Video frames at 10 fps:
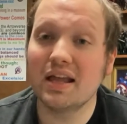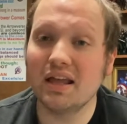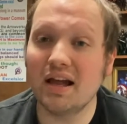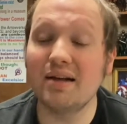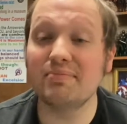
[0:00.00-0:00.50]

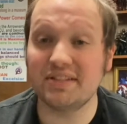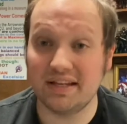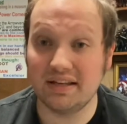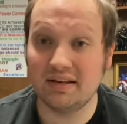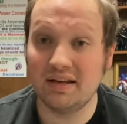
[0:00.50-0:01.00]
comes
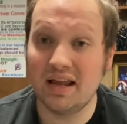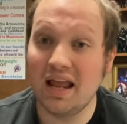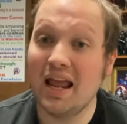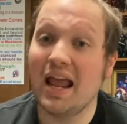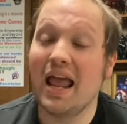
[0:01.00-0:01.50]
in
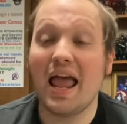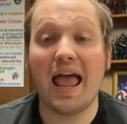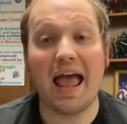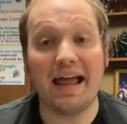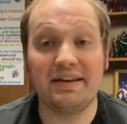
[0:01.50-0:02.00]

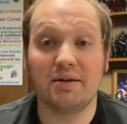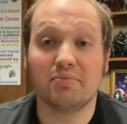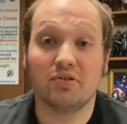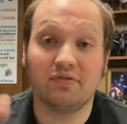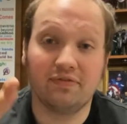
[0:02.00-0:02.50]
at
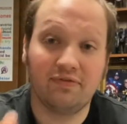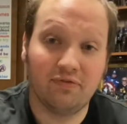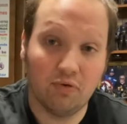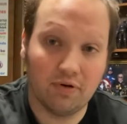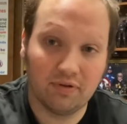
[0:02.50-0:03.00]
number
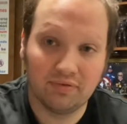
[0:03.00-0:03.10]
4.